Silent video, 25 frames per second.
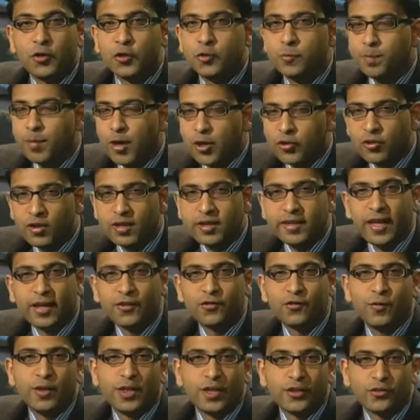special
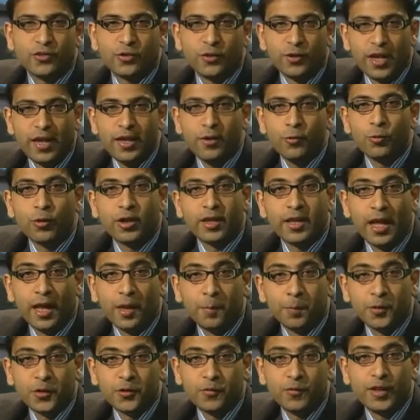guest with us today who can
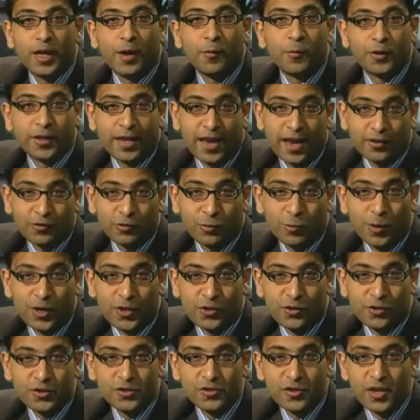help us with our tax
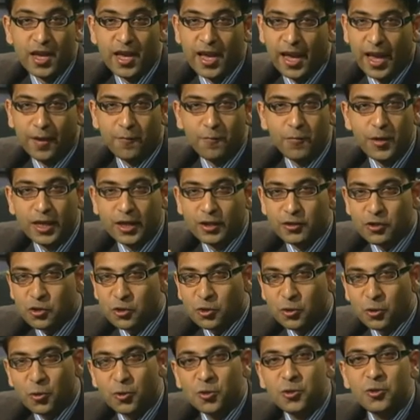questions, and we can
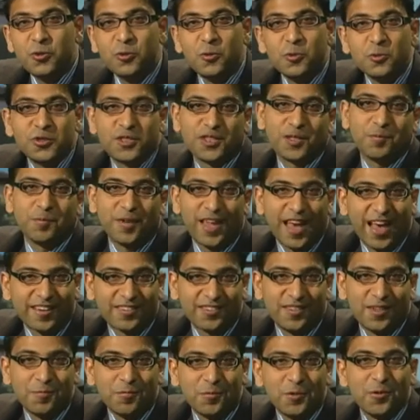sure use some tax
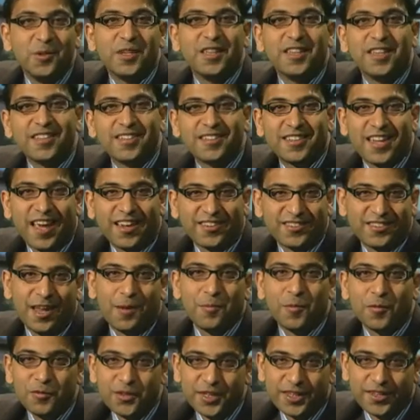tip during this tax
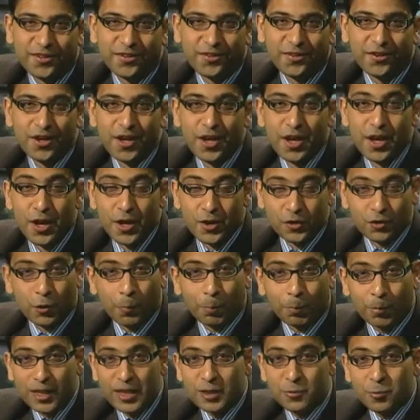time of the year. So
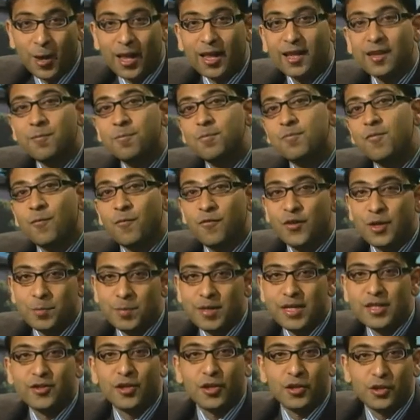please welcome with
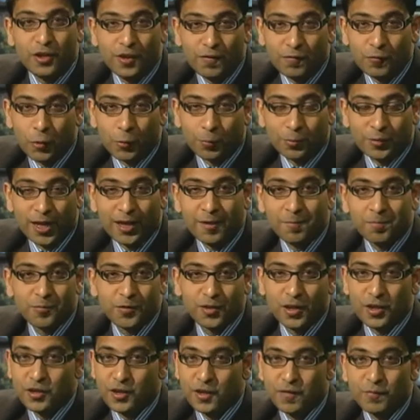me Sanjiv Gupta.
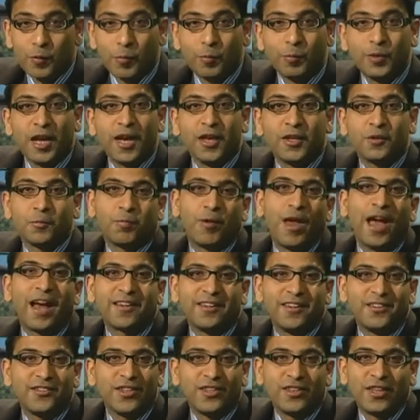Sanjiv Gupta has
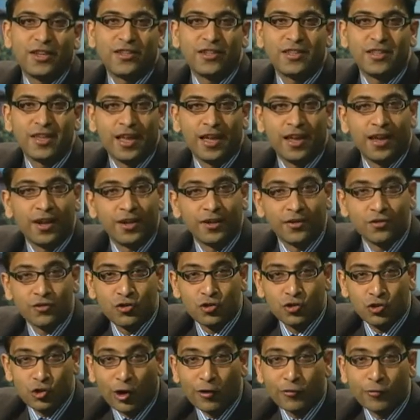practiced as a
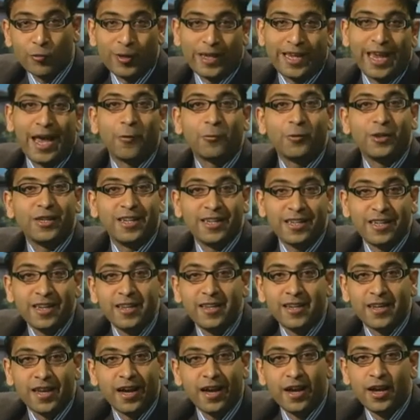chartered accountant in
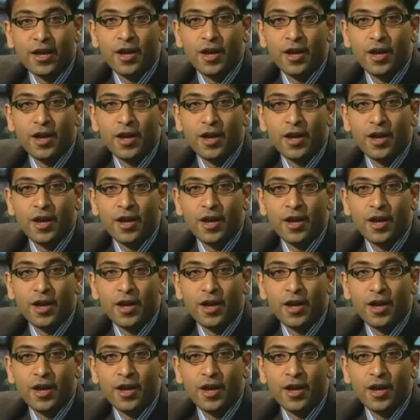India